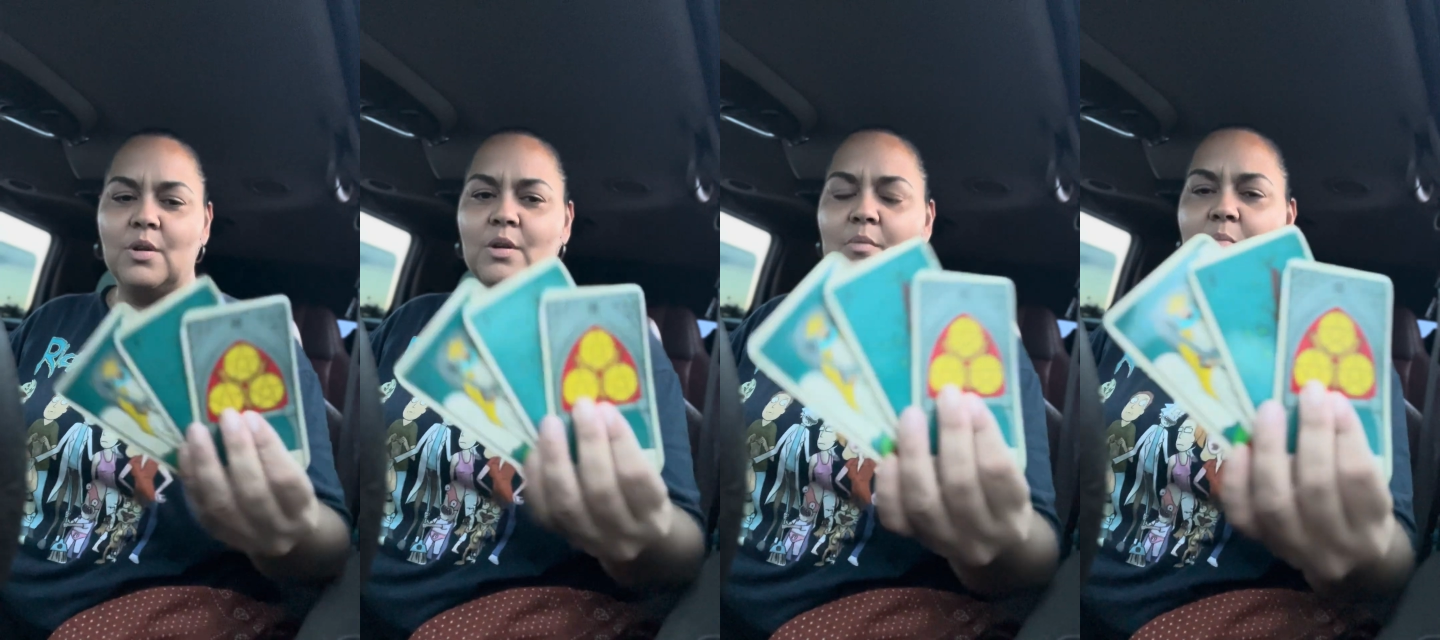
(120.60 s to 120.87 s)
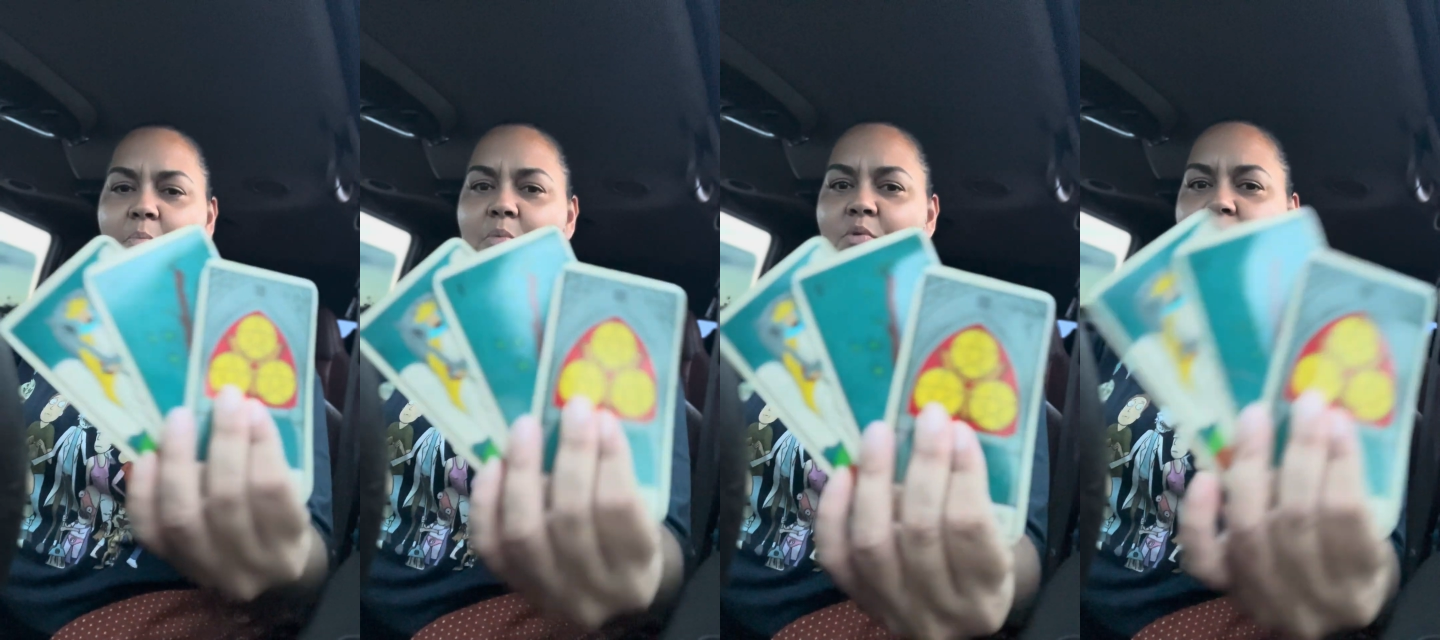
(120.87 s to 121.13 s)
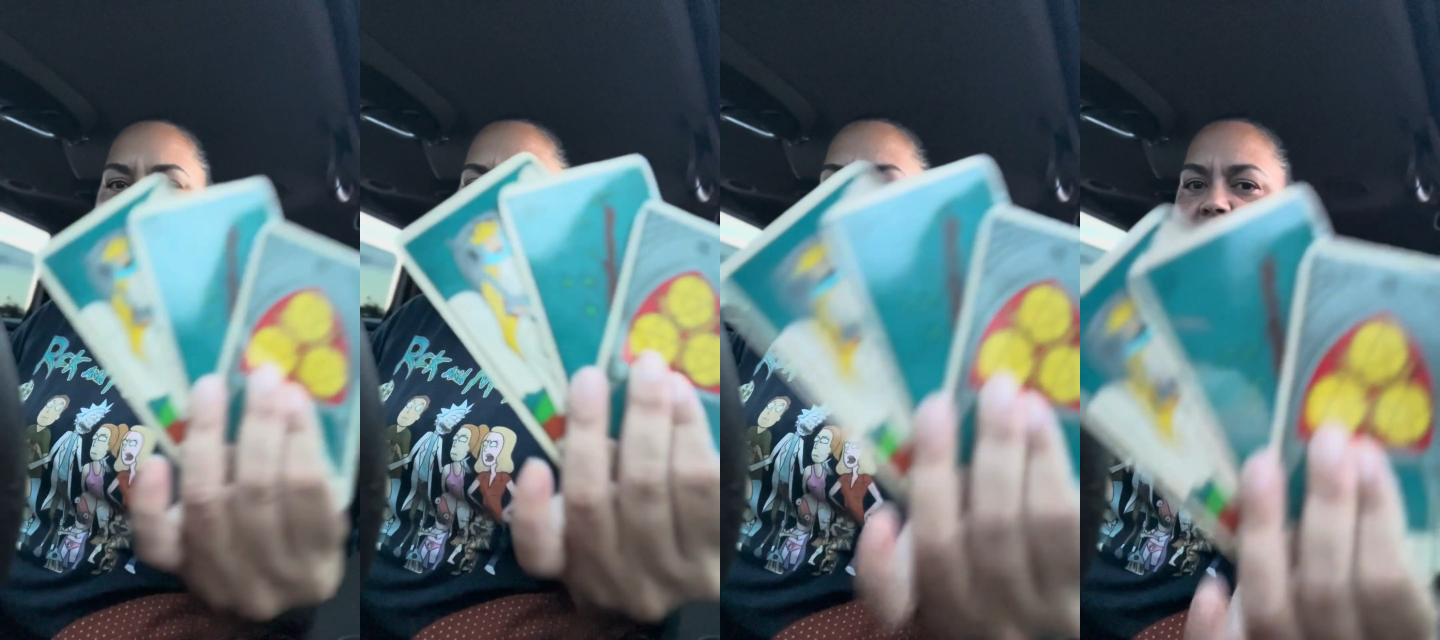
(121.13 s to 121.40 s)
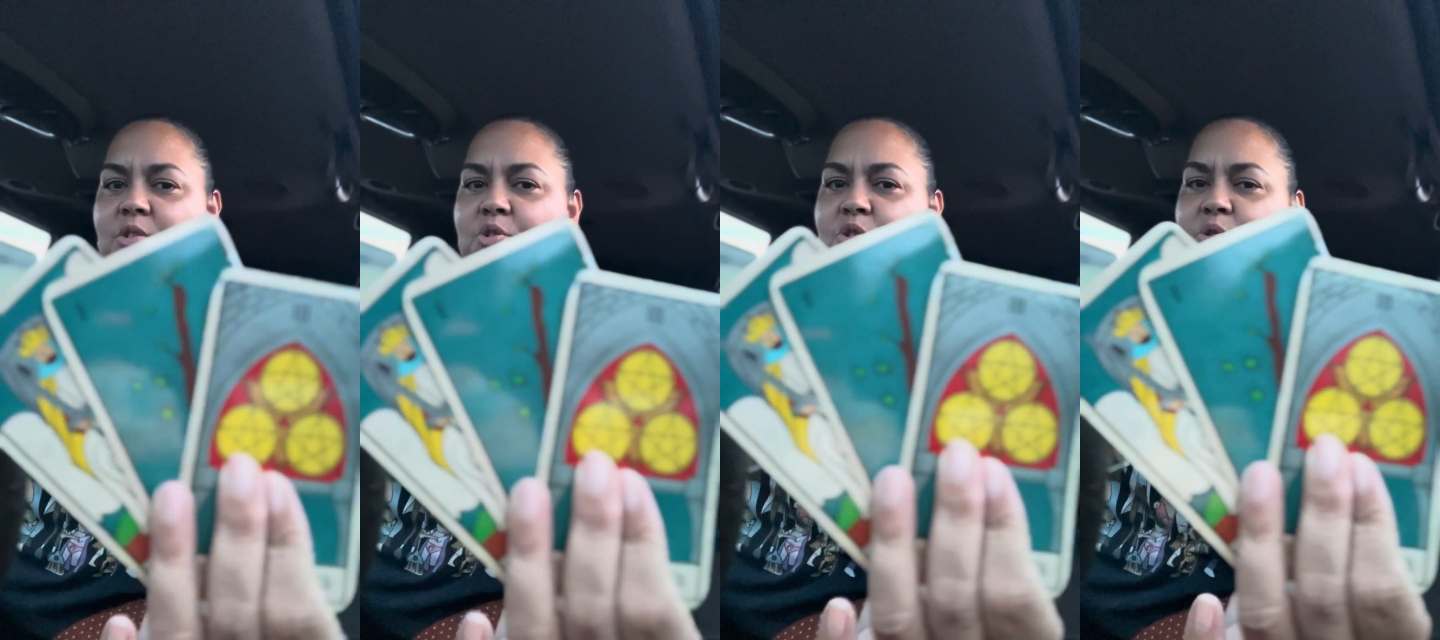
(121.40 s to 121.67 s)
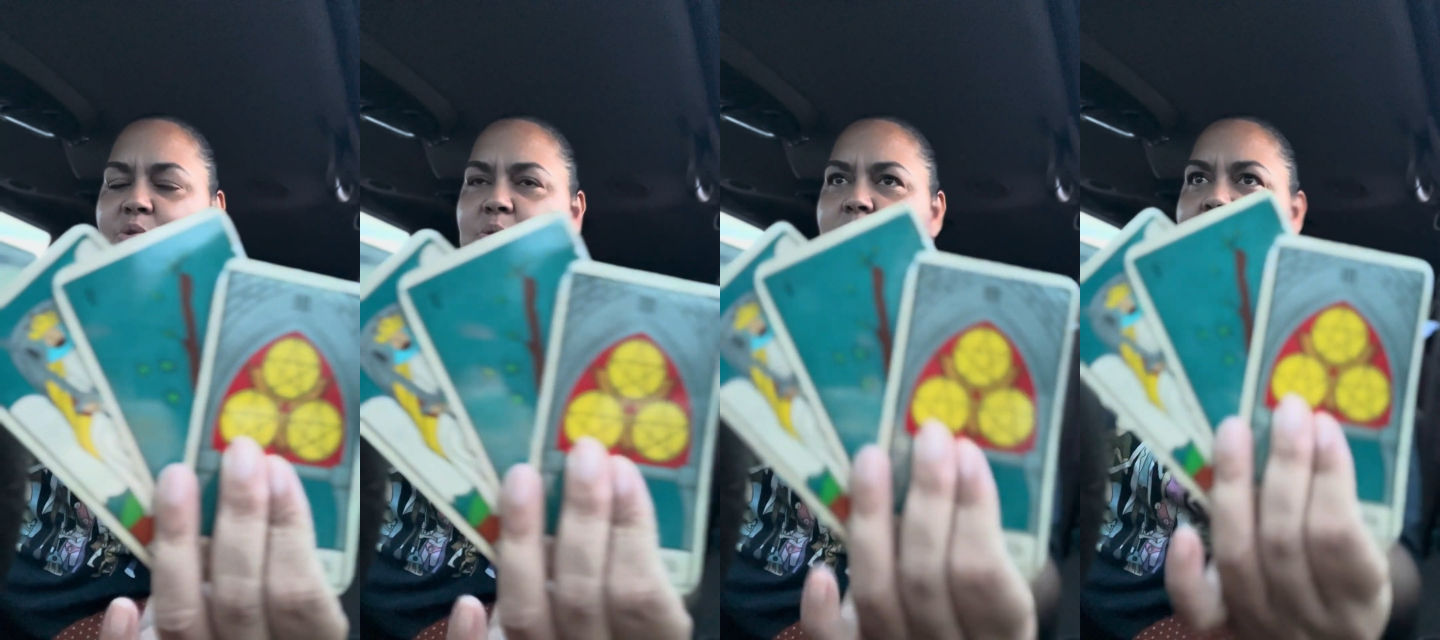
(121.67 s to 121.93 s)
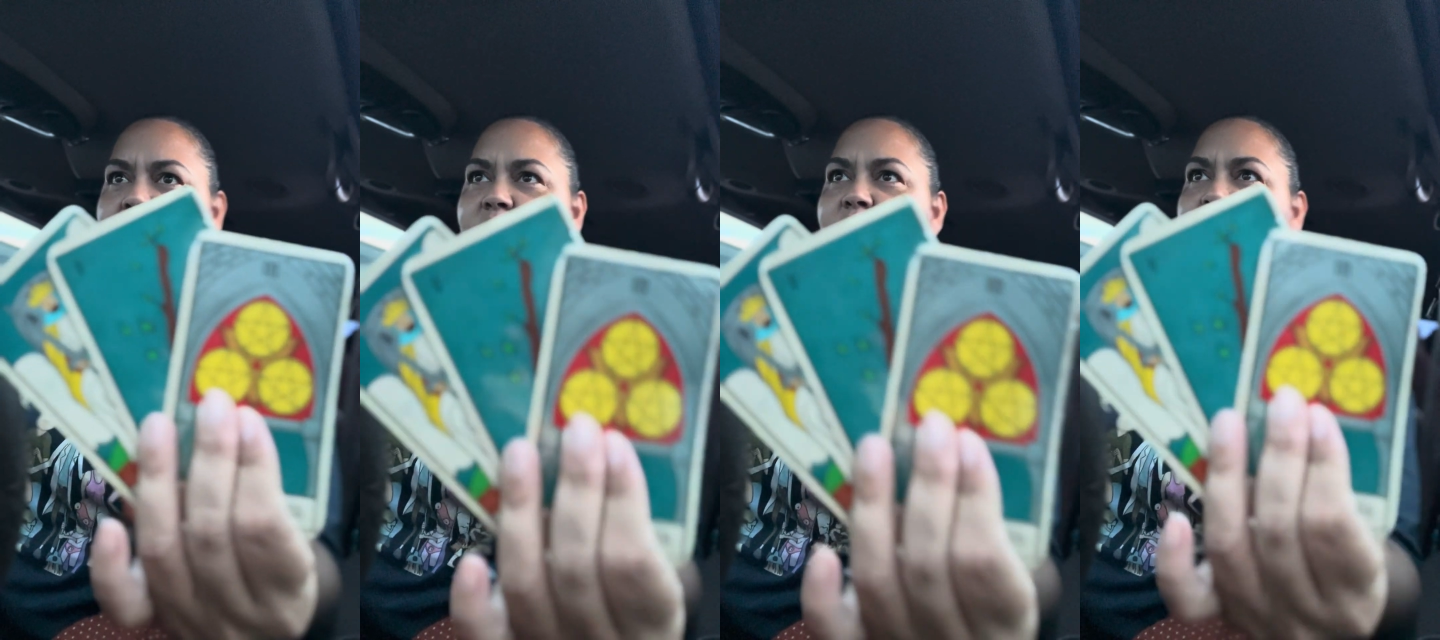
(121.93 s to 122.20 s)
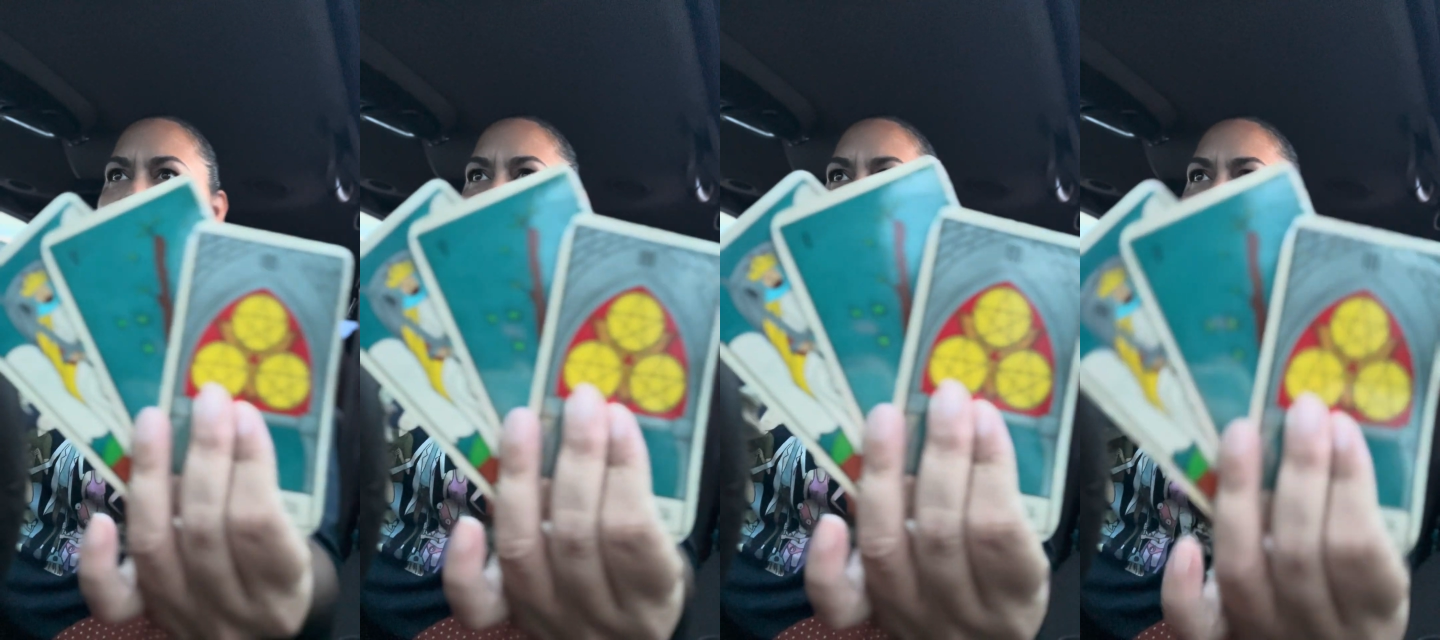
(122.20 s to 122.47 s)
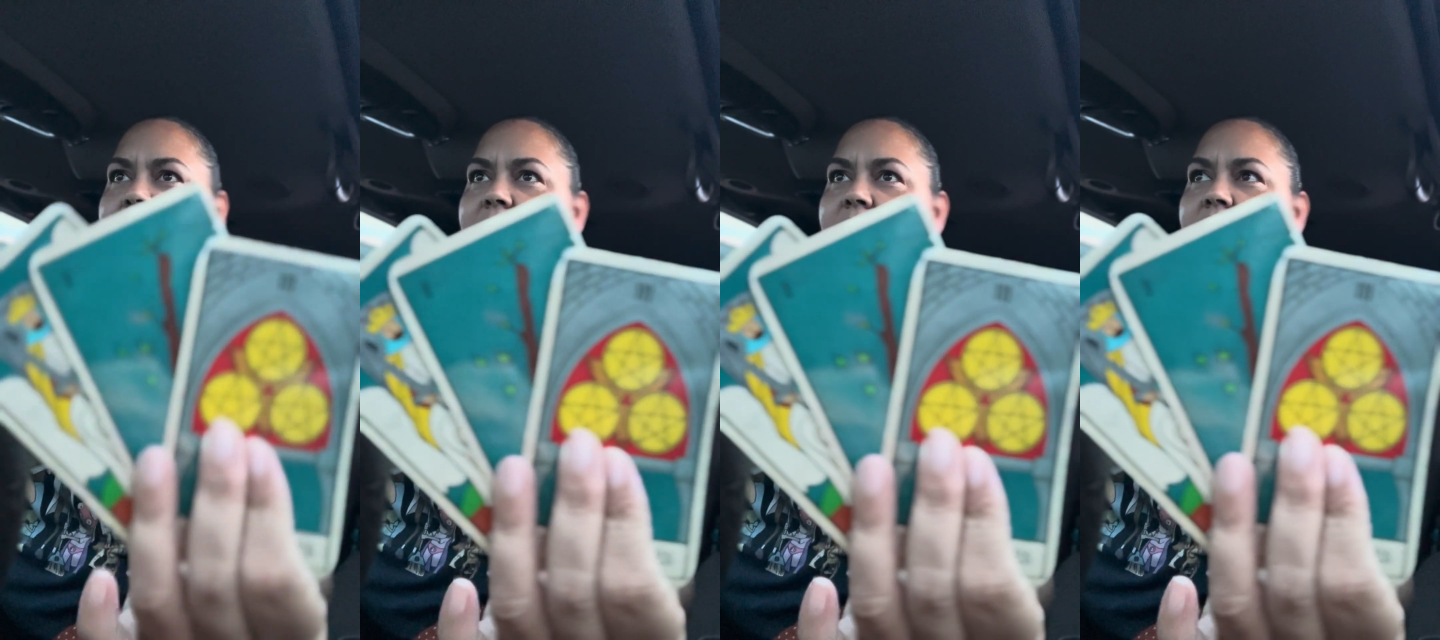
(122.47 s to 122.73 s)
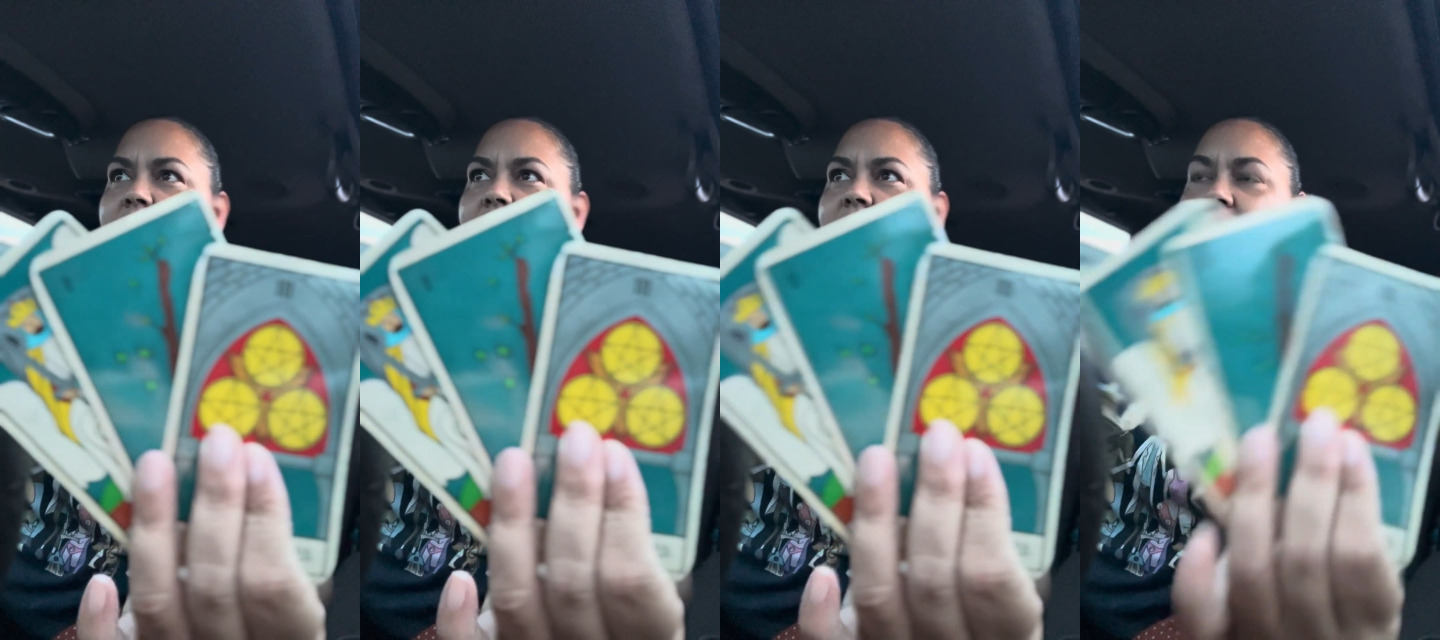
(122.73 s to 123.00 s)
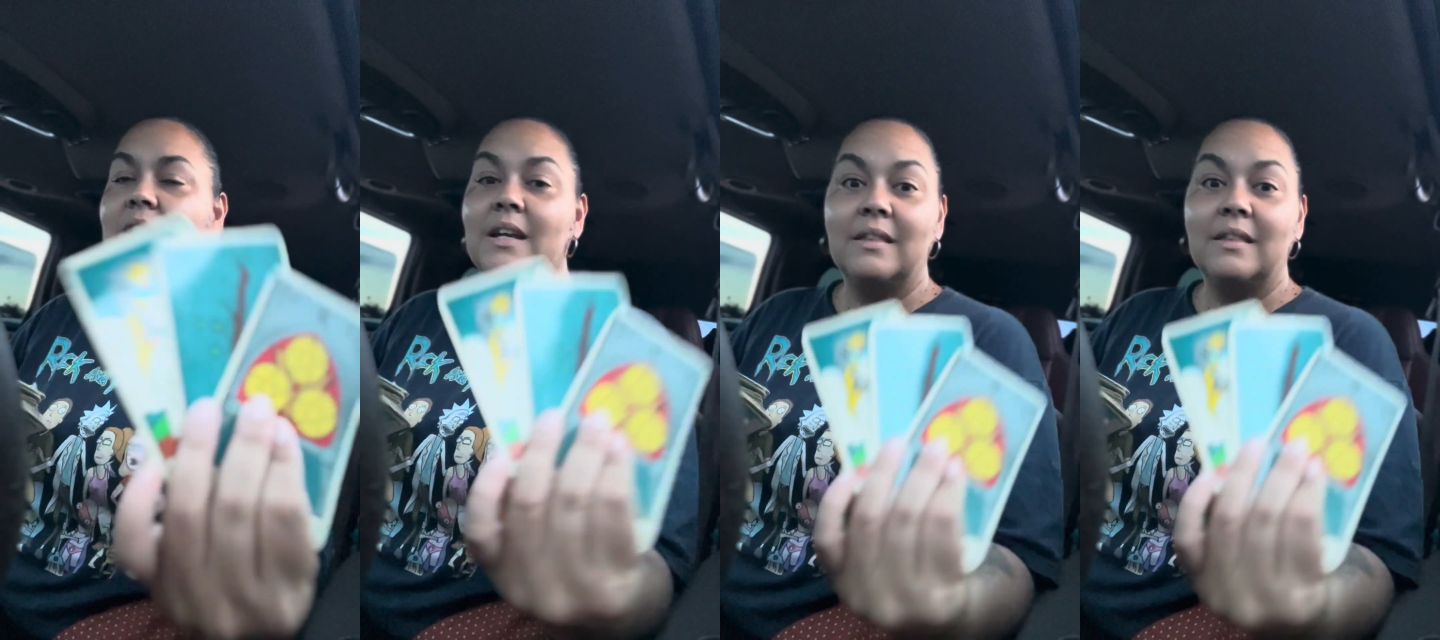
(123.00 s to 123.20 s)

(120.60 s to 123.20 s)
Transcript: move into this new beginning